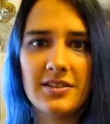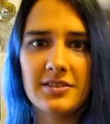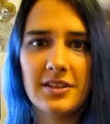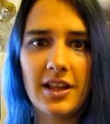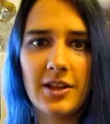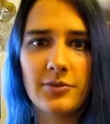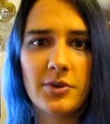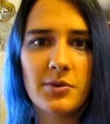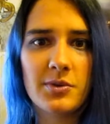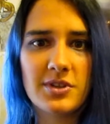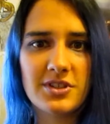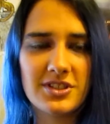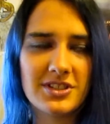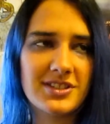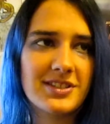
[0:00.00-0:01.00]
everyone
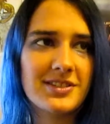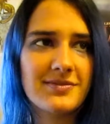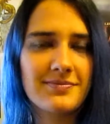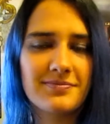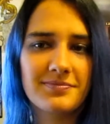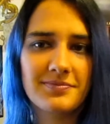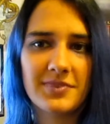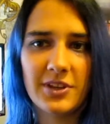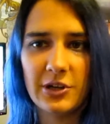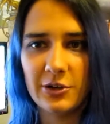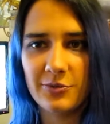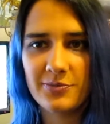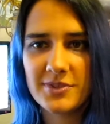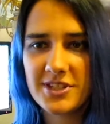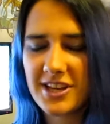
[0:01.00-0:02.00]
just, you know,
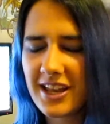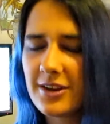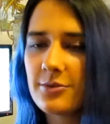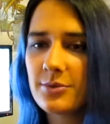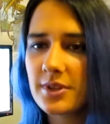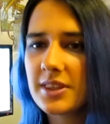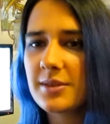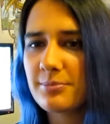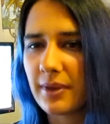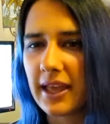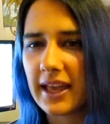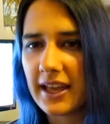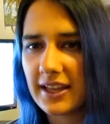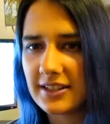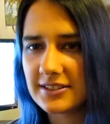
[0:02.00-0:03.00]
she had a really
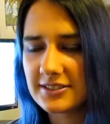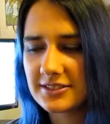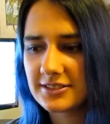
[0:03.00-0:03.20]
bad